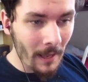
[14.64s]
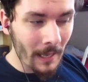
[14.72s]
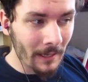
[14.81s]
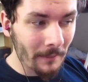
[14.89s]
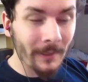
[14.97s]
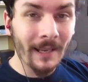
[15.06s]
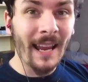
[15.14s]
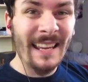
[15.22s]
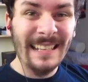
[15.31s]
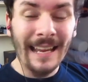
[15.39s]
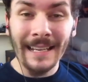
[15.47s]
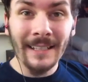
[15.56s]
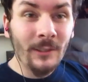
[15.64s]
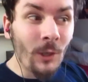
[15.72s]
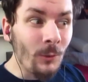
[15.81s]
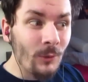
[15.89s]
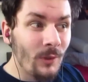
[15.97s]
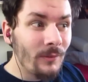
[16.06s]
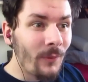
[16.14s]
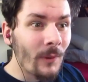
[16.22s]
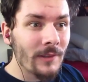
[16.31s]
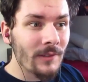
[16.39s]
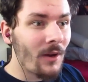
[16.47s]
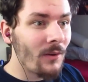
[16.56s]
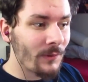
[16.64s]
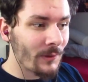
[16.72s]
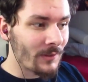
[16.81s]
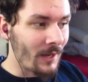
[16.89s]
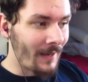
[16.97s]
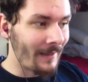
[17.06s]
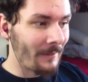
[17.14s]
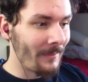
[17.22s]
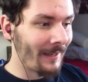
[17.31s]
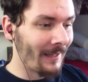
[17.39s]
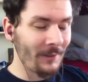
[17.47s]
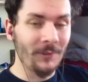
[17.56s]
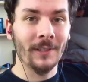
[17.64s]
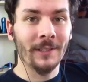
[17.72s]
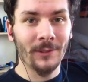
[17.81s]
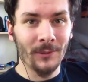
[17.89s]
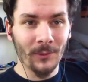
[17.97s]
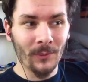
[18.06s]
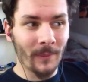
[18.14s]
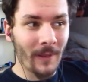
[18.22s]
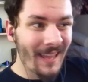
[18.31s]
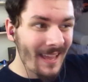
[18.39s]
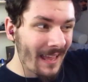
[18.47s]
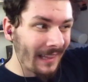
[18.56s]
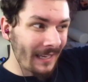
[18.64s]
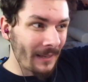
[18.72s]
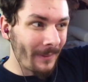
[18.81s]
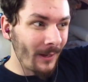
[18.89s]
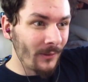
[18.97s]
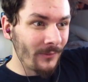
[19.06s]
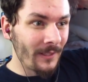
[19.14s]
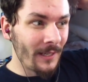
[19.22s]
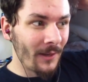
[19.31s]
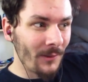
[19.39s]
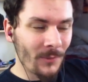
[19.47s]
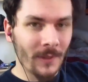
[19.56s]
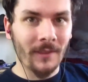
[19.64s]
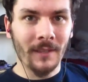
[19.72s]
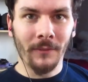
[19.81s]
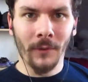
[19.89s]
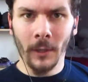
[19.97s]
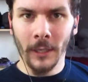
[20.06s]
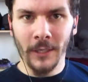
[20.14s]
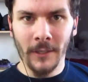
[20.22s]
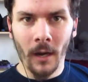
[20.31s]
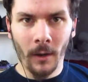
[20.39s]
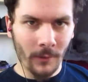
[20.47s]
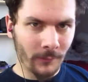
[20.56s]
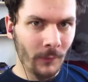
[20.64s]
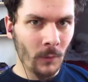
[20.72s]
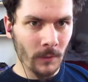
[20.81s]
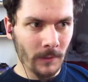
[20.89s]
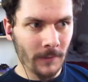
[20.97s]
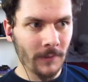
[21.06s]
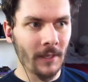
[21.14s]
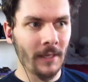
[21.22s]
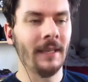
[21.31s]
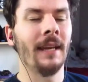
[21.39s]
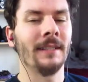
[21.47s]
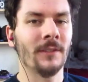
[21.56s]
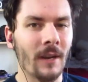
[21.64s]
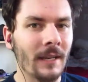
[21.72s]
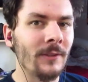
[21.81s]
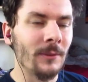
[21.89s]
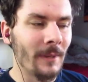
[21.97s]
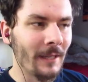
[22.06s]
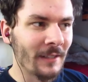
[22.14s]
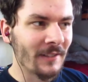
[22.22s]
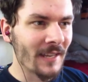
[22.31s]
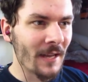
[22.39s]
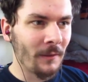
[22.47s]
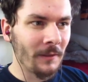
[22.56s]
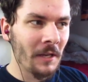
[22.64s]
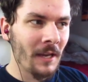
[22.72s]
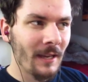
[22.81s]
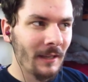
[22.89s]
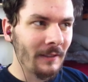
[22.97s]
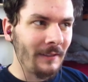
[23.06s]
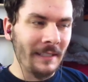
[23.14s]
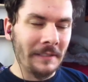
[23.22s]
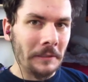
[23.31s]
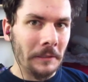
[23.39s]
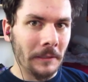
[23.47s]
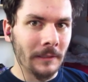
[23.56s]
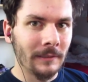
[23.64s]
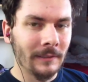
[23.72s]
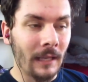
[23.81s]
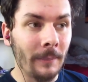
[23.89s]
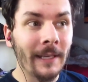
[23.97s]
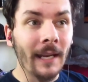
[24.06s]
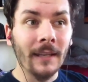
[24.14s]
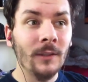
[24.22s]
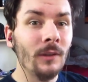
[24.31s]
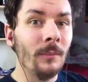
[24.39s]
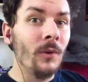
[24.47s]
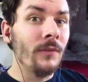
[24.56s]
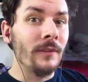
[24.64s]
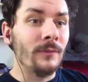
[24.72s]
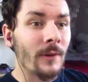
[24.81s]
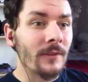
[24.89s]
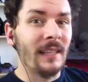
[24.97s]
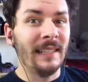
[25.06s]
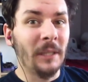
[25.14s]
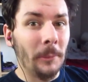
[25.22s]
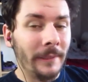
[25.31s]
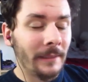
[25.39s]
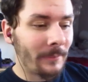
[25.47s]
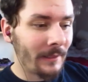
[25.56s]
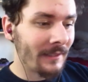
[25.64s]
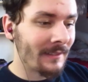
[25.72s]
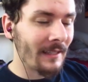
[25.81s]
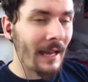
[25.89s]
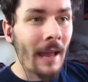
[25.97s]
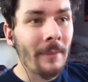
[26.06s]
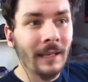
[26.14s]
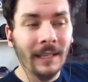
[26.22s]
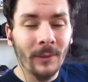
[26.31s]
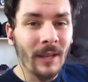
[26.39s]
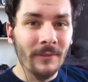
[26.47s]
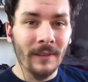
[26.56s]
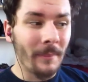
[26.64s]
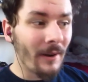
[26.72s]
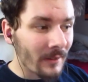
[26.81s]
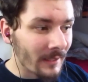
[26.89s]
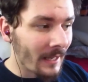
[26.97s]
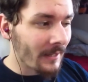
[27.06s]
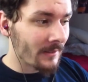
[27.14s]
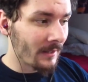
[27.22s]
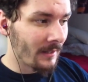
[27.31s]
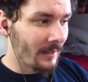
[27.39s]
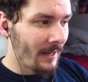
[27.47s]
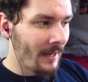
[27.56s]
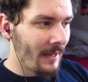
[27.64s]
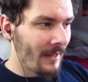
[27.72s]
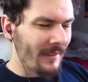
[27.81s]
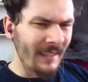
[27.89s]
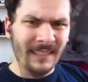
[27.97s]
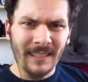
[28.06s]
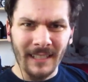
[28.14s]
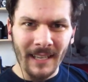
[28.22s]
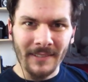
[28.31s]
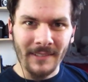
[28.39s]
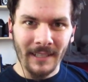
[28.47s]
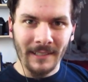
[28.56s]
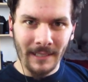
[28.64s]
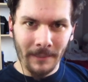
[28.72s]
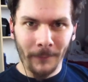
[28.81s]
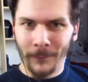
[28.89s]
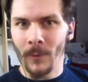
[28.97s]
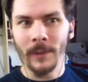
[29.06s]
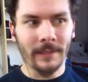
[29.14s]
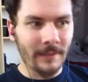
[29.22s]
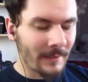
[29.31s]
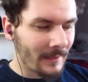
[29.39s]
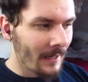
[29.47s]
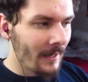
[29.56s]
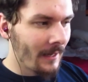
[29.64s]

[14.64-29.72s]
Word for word: Uh, but I, I don't do voiceovers on demand. I usually do uh, like my own videos with the very dark voice, and I try to make it sound decent. I mean, I can do the movie voice a little bit, but it's, I mean, I don't have an American accent, that classic deep voice.